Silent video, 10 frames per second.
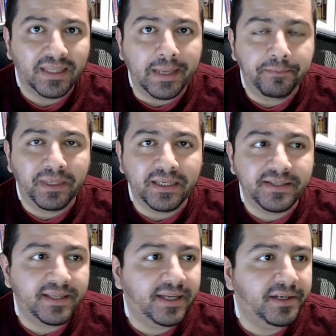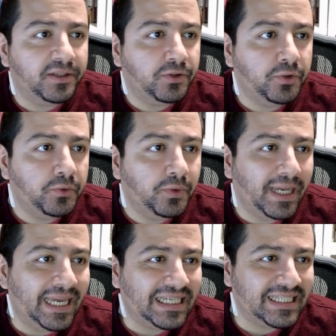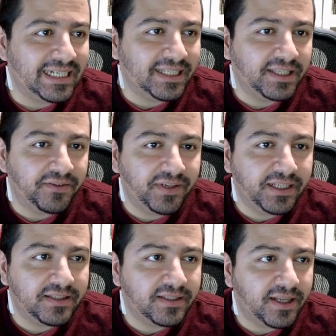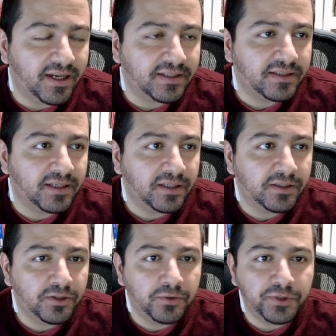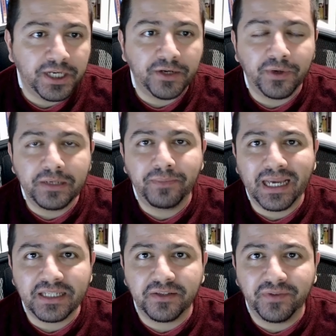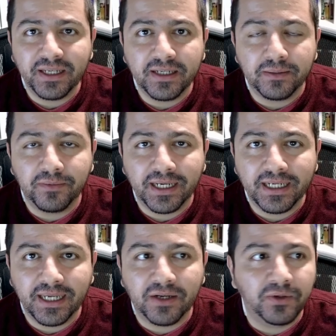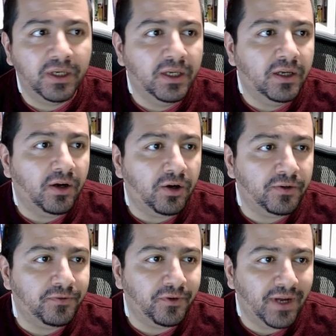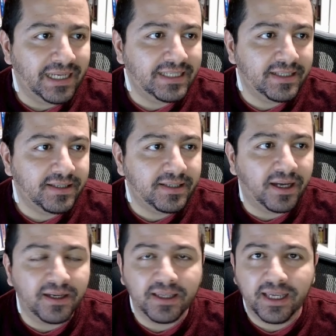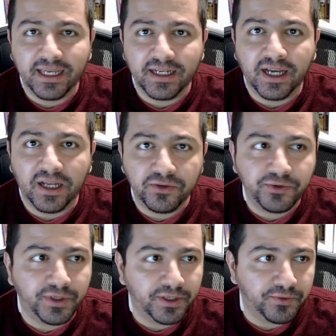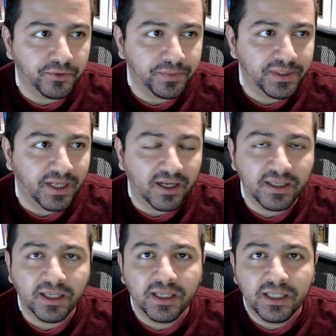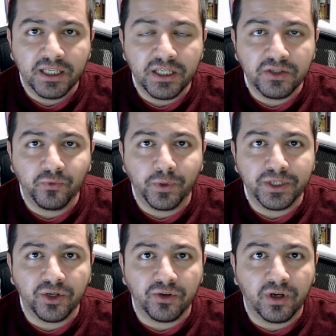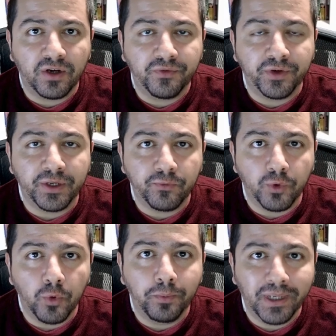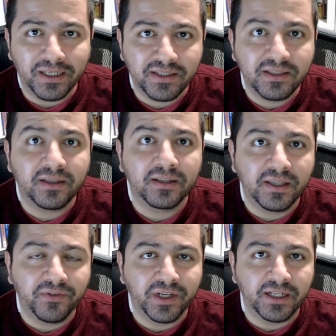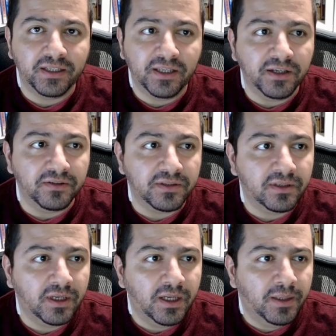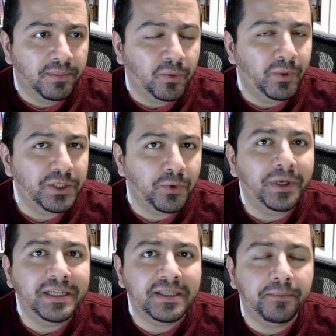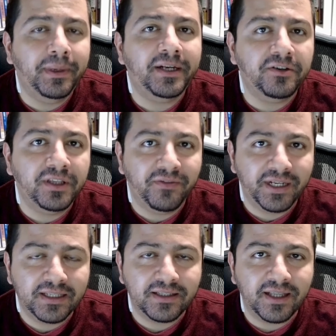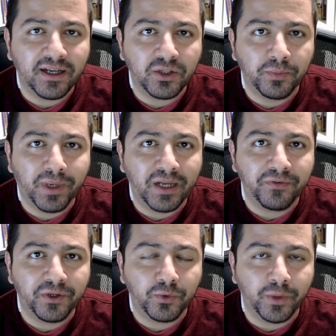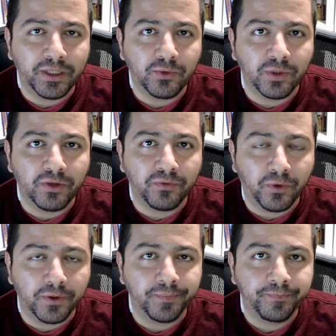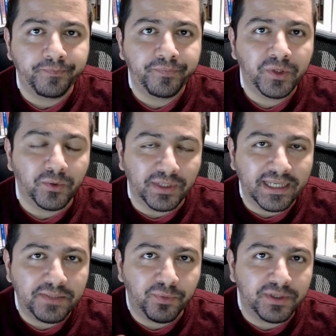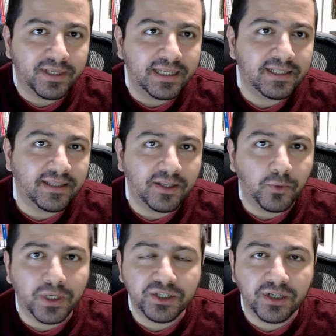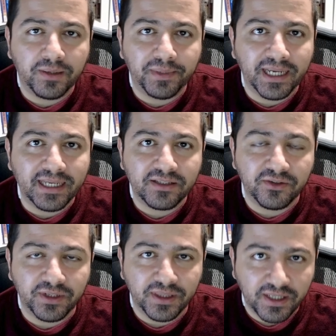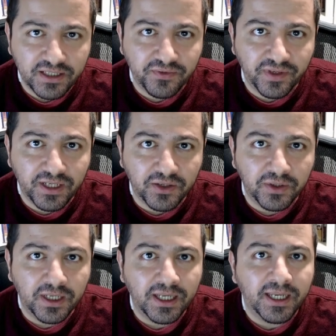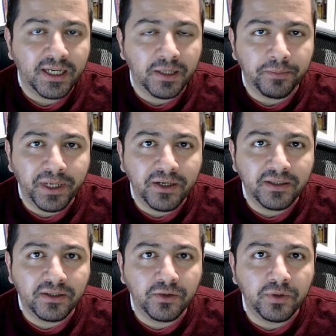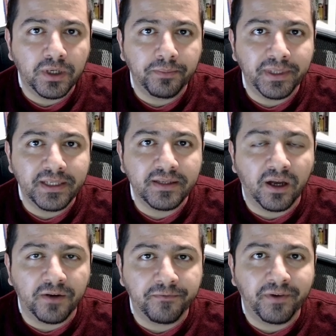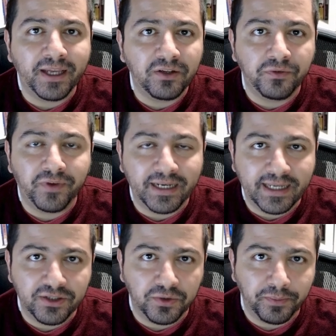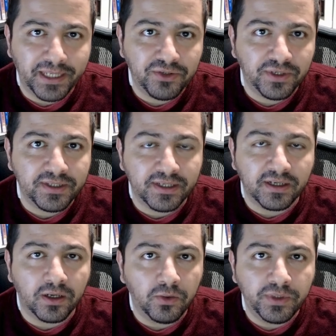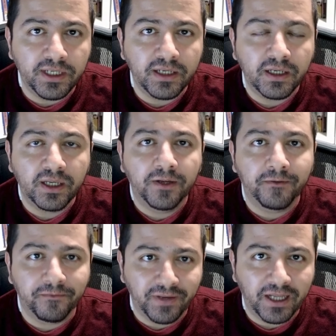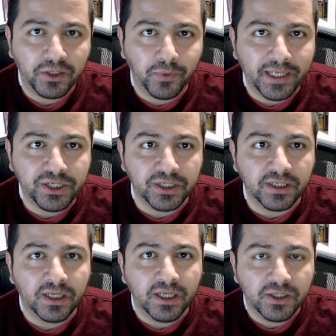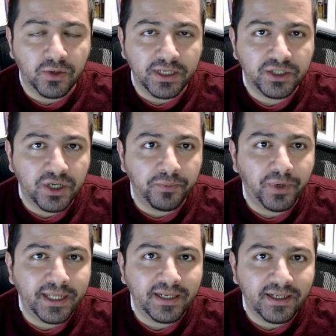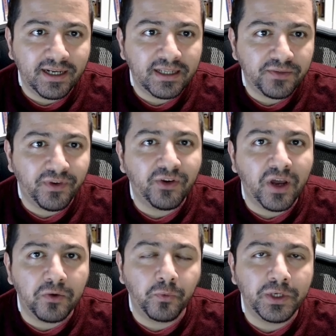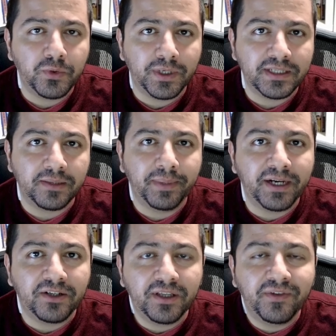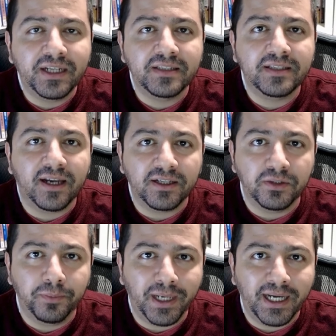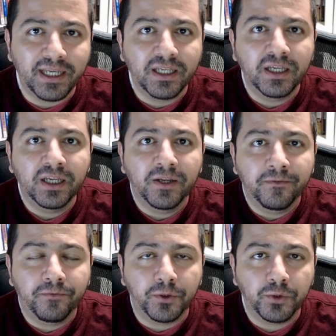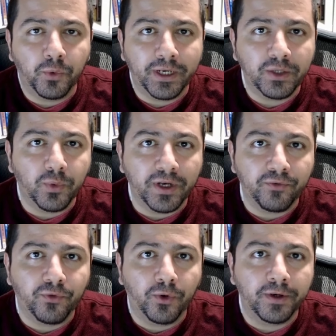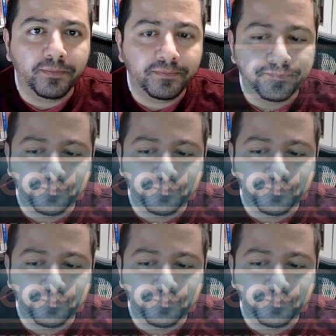That being said, two excellent dividend stocks to generate passive income right now are Verizon stock and Altria Group stock, each of which are offering robust dividend yields. But which one is the better dividend stock to buy for 2024? Well, that's precisely the question I'm going to answer in this video, comparing the two companies on vital financial metrics, including valuation. So let's jump right in and let's figure out which one is the better dividend stock to buy for 2024.